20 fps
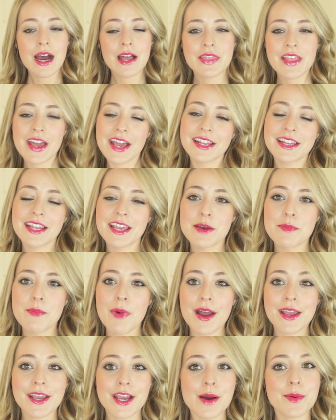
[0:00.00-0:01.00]
And then it
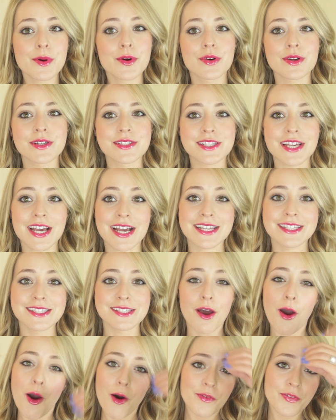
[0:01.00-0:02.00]
might come across
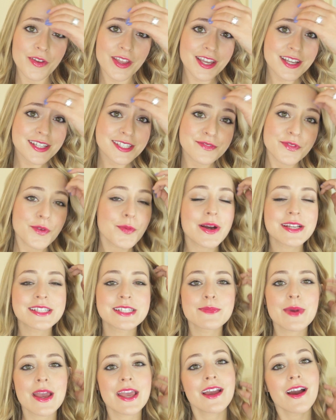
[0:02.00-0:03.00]
as obvious for
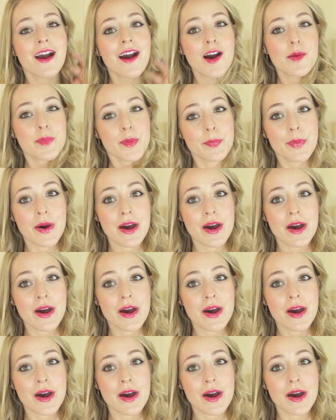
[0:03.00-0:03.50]
wedding makeup,